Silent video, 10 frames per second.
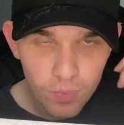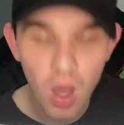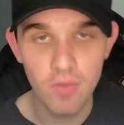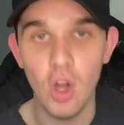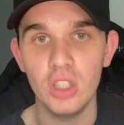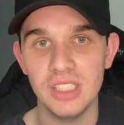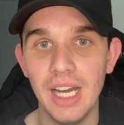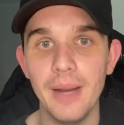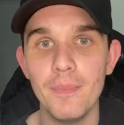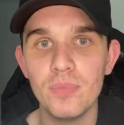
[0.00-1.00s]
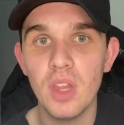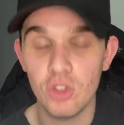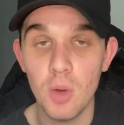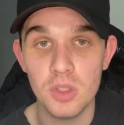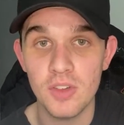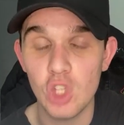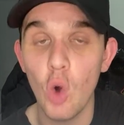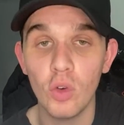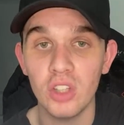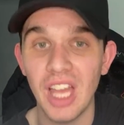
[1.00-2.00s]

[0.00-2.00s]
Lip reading: of all time in terms of his overall